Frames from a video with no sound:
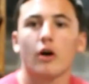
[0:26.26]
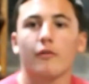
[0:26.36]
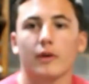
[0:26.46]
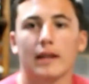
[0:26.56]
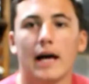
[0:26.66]

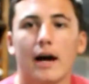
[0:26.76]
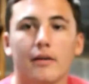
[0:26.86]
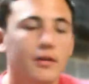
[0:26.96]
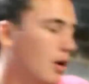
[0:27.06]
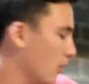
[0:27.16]
off with
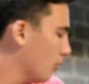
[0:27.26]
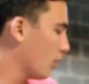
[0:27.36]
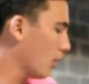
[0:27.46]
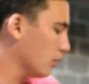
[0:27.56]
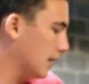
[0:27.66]
line. We'll
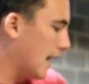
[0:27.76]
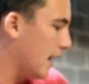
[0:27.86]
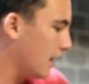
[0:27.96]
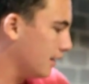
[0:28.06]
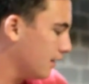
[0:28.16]
go
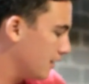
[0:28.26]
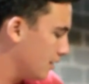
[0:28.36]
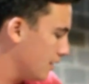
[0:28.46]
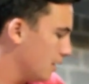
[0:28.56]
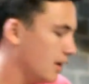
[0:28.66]
line
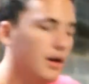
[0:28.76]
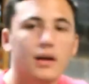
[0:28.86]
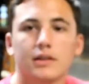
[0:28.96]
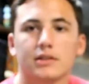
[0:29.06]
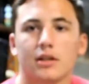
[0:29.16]

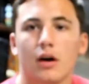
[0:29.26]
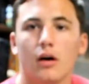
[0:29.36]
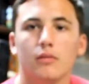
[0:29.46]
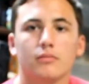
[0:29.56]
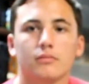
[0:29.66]

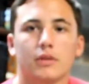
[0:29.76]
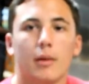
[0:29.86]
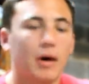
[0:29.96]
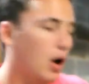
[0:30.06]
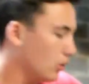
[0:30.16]
to
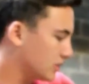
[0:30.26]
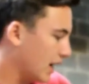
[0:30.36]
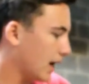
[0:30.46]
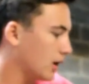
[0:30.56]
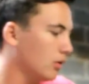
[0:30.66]
like my whole
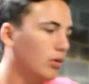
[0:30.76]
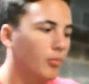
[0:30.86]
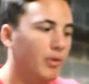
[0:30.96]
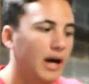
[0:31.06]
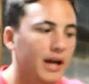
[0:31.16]

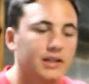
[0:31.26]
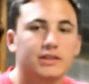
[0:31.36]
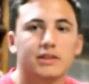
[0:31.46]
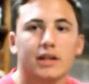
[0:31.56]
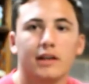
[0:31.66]
tackle,
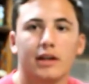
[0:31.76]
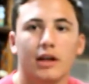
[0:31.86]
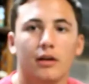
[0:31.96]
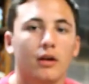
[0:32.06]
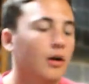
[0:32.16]
baits, and
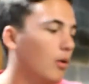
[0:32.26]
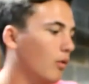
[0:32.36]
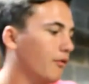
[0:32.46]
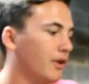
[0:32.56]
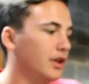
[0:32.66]
then
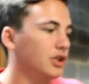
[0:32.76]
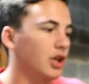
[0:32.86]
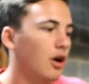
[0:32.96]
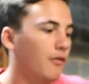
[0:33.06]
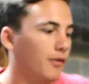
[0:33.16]
we'll finish
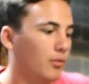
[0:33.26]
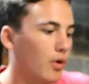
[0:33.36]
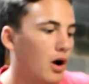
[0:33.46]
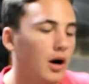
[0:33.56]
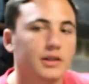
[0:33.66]
it off with
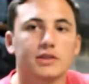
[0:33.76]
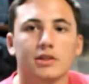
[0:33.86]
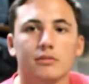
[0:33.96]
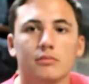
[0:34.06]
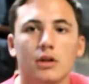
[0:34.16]
rods
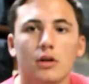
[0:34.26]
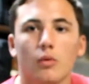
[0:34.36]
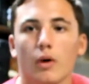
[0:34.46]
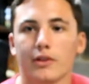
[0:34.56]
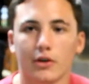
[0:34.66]
and
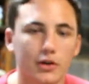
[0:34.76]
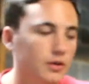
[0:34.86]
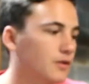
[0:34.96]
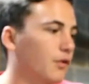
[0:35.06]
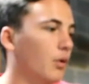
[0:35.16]
what they're
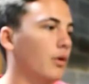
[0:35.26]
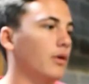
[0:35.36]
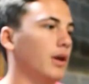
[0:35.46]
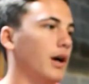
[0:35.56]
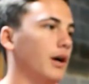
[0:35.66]
used
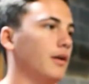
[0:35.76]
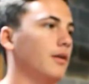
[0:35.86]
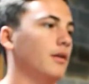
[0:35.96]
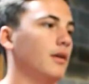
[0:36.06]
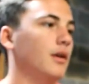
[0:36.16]
for, like
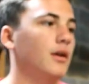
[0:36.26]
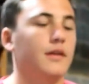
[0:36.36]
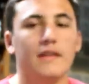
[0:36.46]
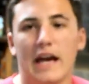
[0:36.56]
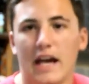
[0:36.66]

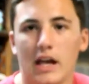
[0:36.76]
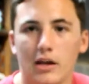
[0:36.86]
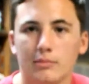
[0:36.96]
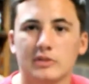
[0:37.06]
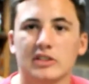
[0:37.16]

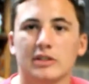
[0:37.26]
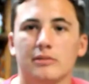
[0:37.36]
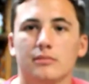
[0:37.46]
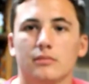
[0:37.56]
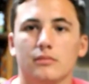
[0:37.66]
names
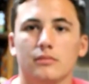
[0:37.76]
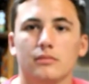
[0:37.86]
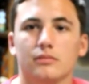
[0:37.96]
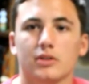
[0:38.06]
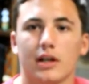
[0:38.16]
and
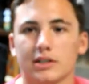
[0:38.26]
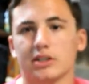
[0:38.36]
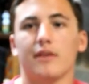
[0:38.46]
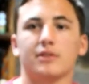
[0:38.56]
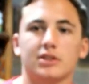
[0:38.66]
like
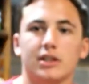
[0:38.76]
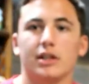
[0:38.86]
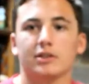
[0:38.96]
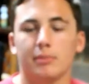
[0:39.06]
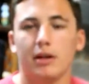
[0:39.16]

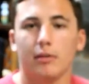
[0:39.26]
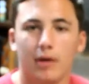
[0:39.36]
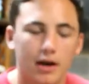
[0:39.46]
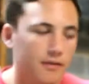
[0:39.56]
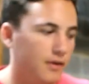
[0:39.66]
7/6, medium
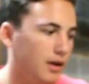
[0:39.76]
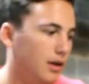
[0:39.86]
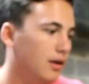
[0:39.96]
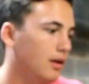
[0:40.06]
heavy.